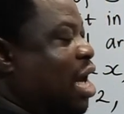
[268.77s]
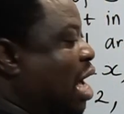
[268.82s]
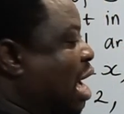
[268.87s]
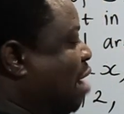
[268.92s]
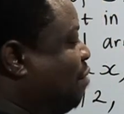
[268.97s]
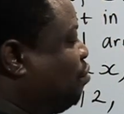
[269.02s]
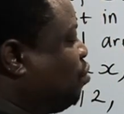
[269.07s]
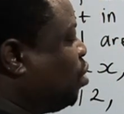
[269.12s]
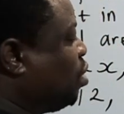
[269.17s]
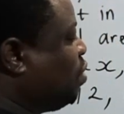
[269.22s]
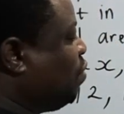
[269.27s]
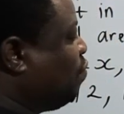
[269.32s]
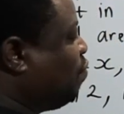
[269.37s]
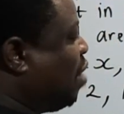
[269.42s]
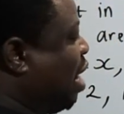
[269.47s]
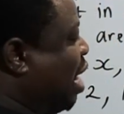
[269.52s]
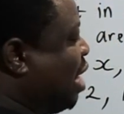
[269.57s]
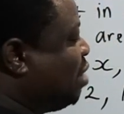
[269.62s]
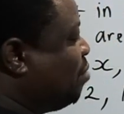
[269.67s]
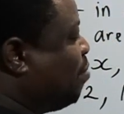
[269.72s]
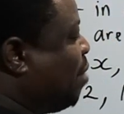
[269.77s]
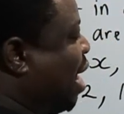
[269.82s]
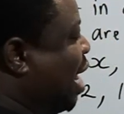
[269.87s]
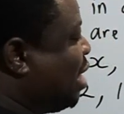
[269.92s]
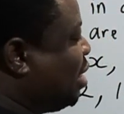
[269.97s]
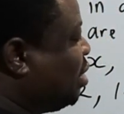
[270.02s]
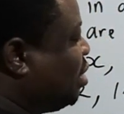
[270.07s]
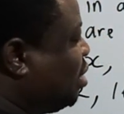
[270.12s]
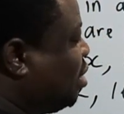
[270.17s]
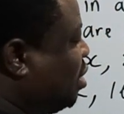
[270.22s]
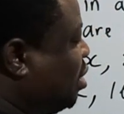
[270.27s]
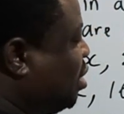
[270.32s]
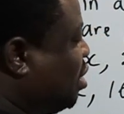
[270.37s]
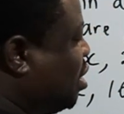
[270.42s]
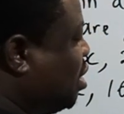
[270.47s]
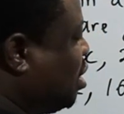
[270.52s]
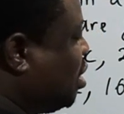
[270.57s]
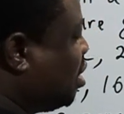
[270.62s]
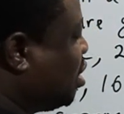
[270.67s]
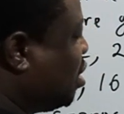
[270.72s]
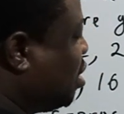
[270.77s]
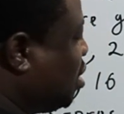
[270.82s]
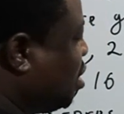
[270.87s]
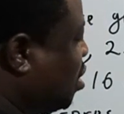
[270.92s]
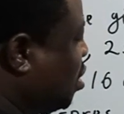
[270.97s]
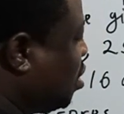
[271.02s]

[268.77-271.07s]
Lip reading: I have to divide by 3.